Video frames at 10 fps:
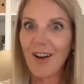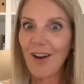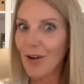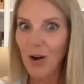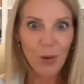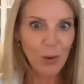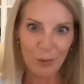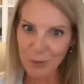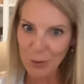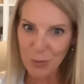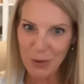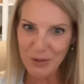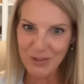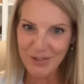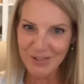of a whole lot of new
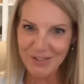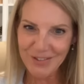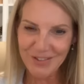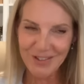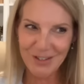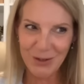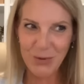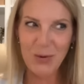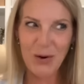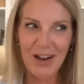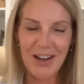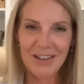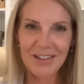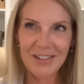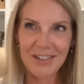words to try
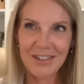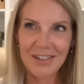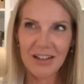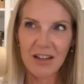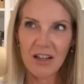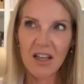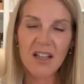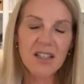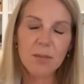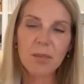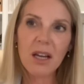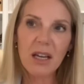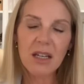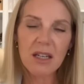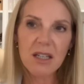and
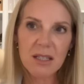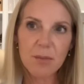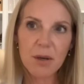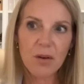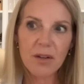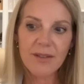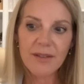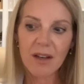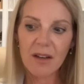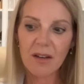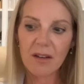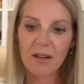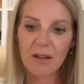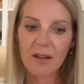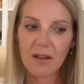explain an experience that
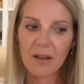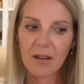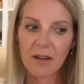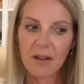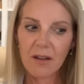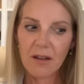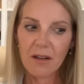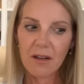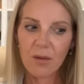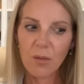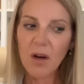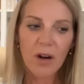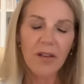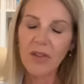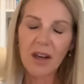we
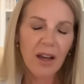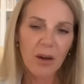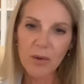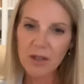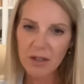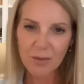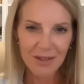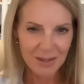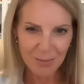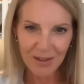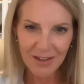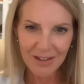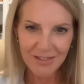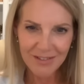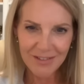don't have the language to
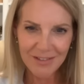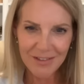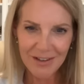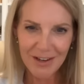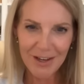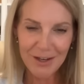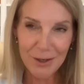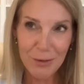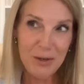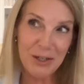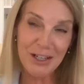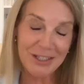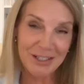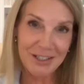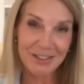explain. And I wish I
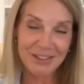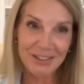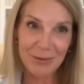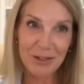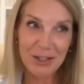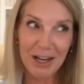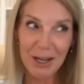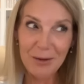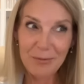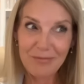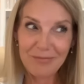did. I wish I had